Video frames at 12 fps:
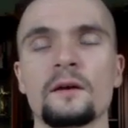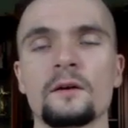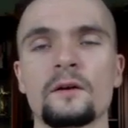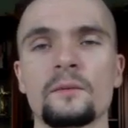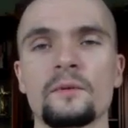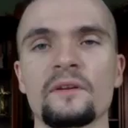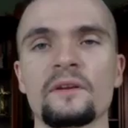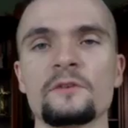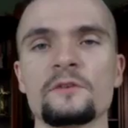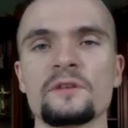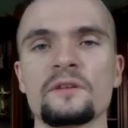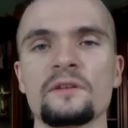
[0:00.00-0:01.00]
Go to Brazilian
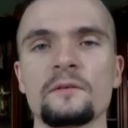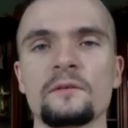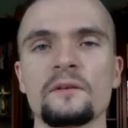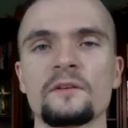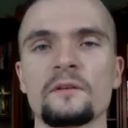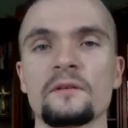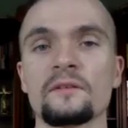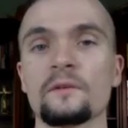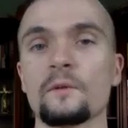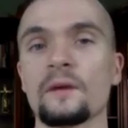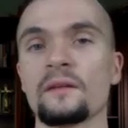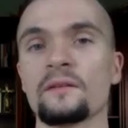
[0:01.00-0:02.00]
Jiu Jitsu and start
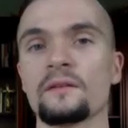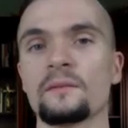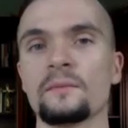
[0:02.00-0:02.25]
lifting weights